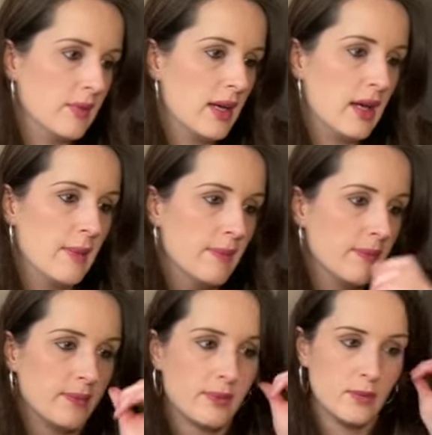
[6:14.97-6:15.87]

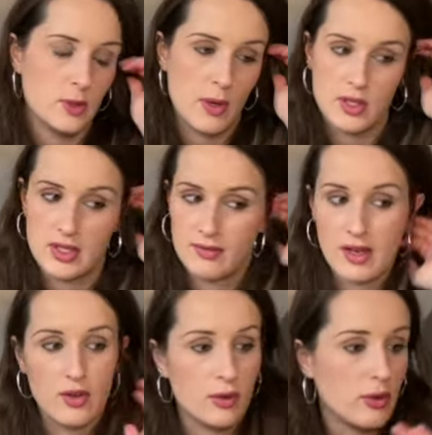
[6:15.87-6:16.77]
I'm supposed to have
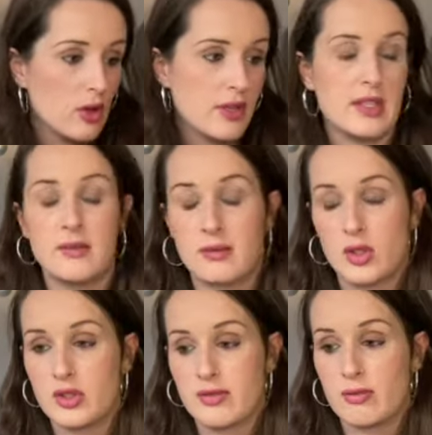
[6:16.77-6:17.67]
got
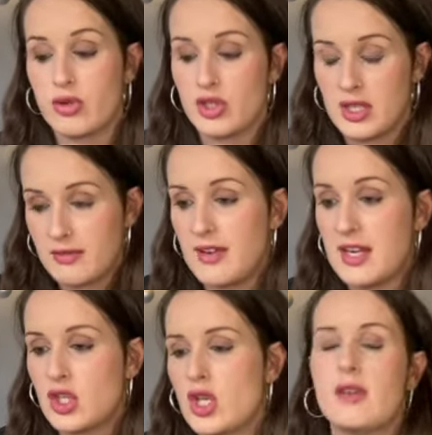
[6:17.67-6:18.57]
different projects
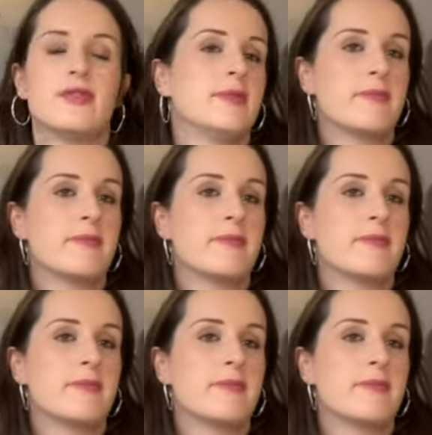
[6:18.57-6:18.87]
finished off.